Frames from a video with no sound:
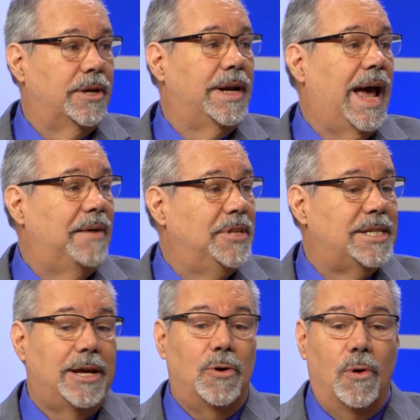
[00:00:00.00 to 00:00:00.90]
are going to have to
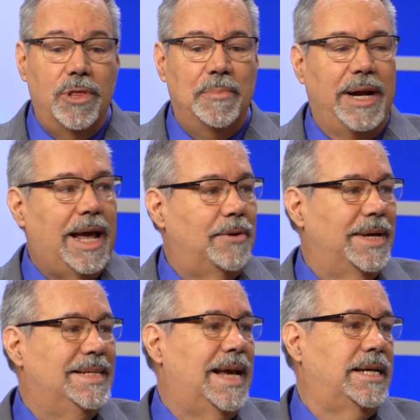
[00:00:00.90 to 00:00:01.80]
take all the money out
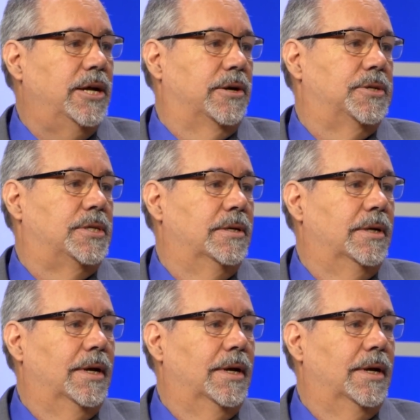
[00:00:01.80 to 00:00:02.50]
in 10 years.